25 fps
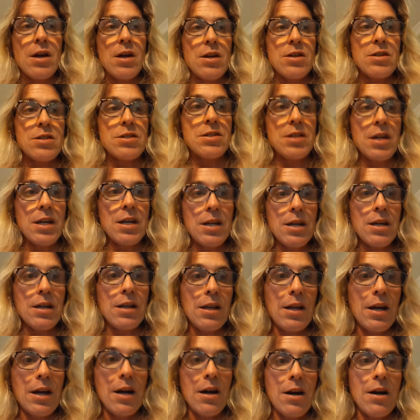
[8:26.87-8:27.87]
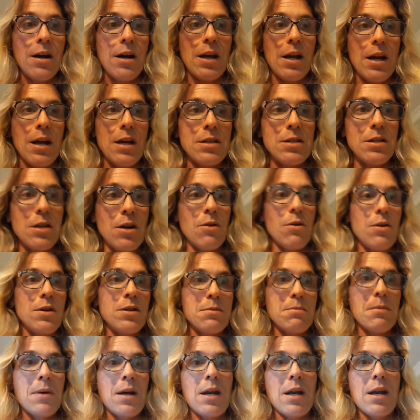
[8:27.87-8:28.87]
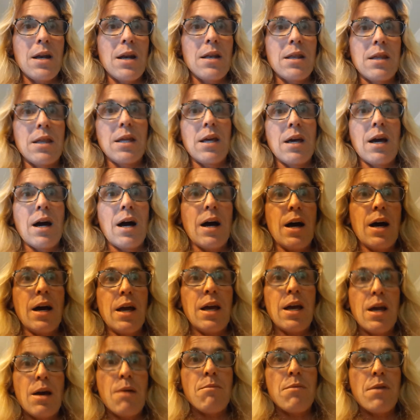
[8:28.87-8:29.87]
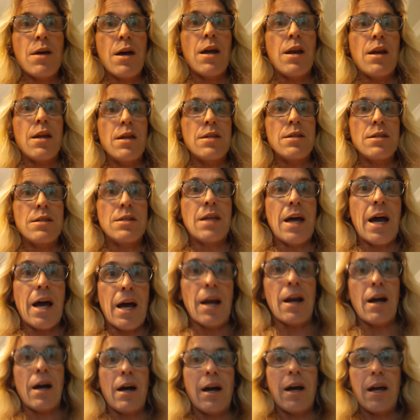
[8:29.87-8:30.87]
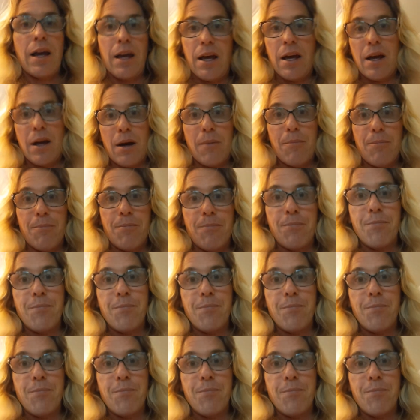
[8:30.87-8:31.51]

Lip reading: Singularity has always meant the I am, that is, that I am.